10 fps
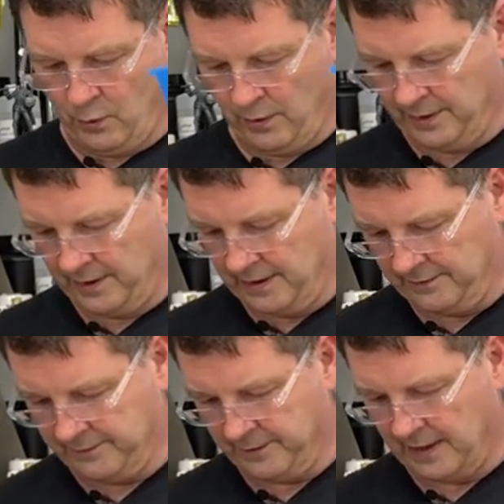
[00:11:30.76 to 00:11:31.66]
more than
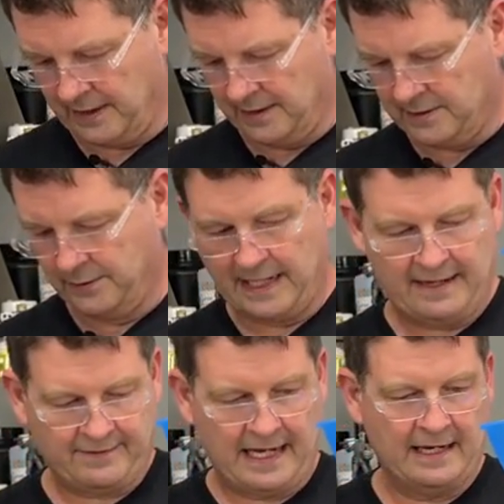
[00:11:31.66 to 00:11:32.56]
enough for uh, two and a
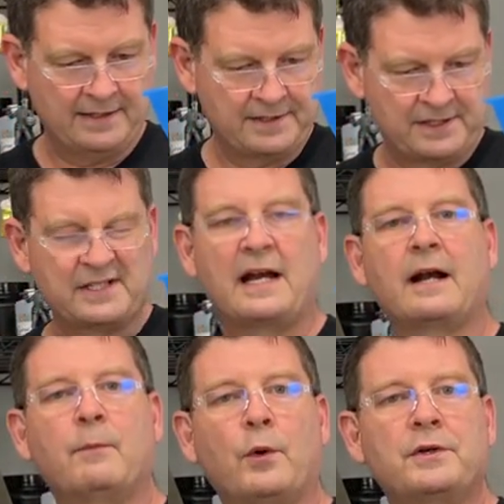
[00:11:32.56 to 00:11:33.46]
half gallons, just a
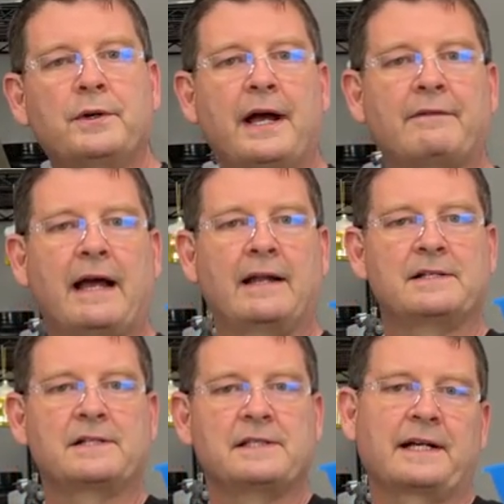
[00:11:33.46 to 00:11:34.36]
hair more than two and a half
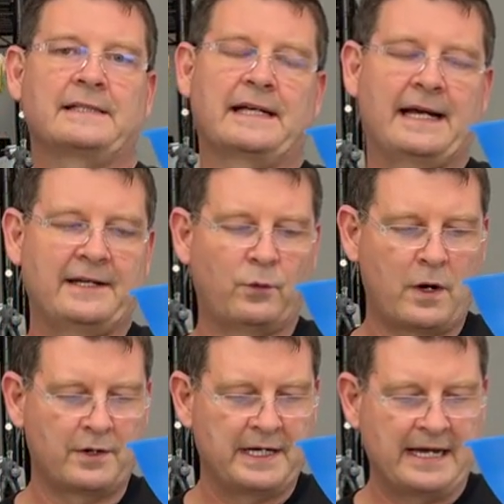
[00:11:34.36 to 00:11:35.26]
gallons, because like I said, I had to
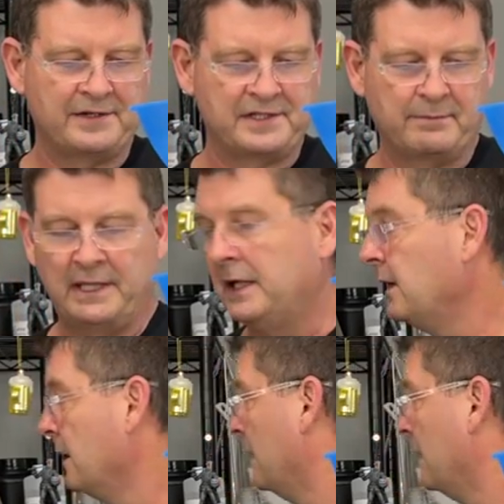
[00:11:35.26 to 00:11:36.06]
water it down just a bit.